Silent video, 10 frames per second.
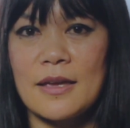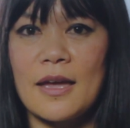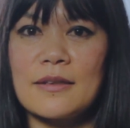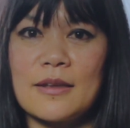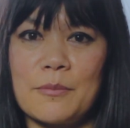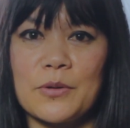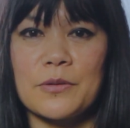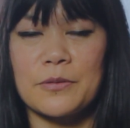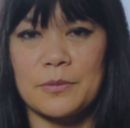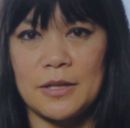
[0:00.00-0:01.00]
And number
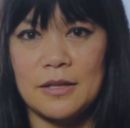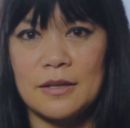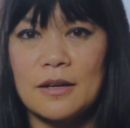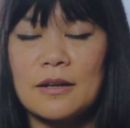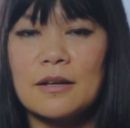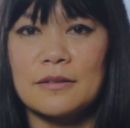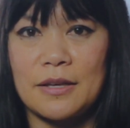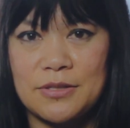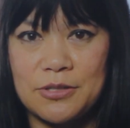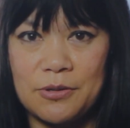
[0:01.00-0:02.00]
3,
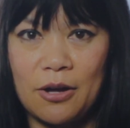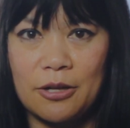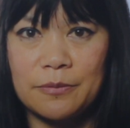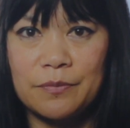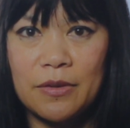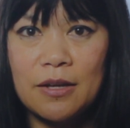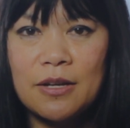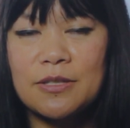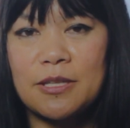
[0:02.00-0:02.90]
cholesterol.